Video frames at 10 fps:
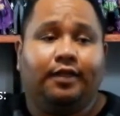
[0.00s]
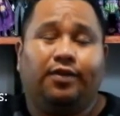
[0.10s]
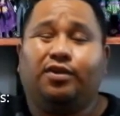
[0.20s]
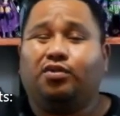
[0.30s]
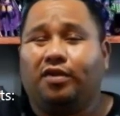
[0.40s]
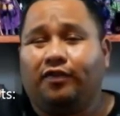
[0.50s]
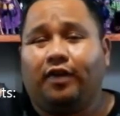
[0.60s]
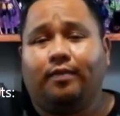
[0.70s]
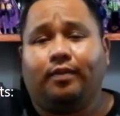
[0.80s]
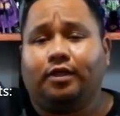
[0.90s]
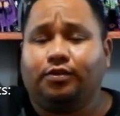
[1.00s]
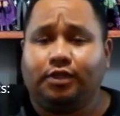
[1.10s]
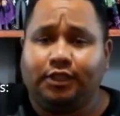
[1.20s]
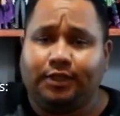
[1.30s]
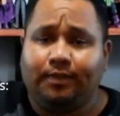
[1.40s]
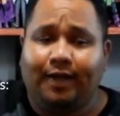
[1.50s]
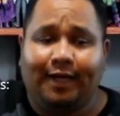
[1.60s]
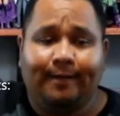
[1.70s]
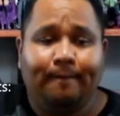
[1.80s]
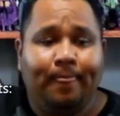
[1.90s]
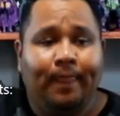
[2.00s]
They were $25, which isn't bad.